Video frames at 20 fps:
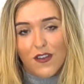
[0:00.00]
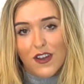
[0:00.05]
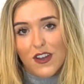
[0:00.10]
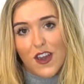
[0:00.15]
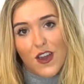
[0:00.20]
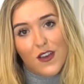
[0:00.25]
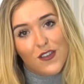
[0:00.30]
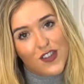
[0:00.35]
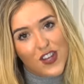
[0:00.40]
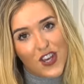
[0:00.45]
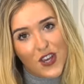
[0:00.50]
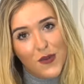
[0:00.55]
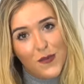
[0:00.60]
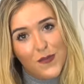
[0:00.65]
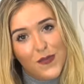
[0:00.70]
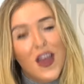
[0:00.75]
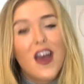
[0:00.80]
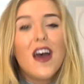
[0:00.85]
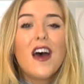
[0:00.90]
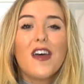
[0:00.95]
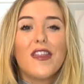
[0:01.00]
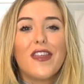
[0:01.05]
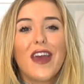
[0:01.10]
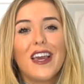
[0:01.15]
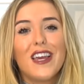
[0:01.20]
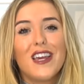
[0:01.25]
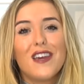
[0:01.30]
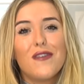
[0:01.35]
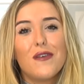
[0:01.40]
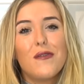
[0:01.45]
video too.
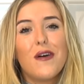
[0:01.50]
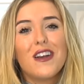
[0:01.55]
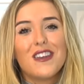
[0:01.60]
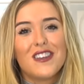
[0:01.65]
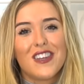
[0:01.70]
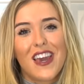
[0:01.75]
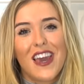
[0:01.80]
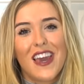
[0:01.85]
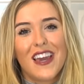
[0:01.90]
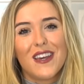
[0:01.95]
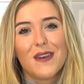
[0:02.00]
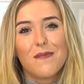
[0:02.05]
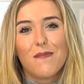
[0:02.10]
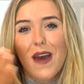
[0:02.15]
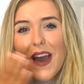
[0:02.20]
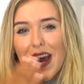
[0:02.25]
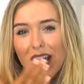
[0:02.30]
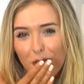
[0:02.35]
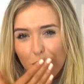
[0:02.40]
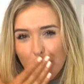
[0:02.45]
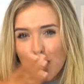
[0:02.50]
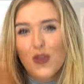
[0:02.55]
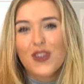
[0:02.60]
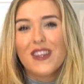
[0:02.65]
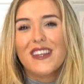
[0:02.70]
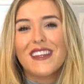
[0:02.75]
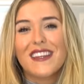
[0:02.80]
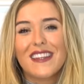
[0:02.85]
Thank you for watching. Goodbye.